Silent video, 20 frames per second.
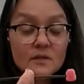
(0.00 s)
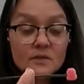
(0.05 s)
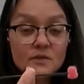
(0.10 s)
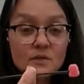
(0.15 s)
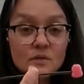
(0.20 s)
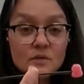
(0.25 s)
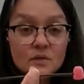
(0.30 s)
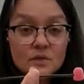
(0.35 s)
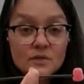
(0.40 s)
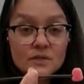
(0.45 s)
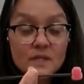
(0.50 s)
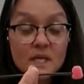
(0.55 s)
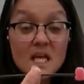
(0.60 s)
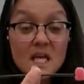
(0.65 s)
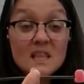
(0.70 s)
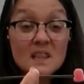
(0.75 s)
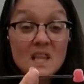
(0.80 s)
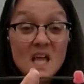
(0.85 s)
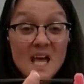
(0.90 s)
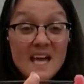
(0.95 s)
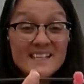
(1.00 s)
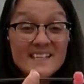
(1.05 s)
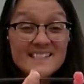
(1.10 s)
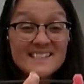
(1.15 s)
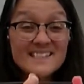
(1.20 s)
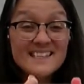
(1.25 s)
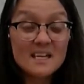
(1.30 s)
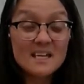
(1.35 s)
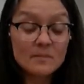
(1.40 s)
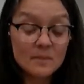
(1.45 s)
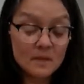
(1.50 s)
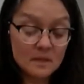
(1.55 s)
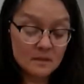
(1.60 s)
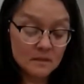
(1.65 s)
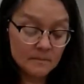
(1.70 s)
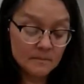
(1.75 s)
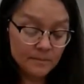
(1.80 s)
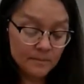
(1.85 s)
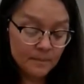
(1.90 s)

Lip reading: so it looks like a line segment.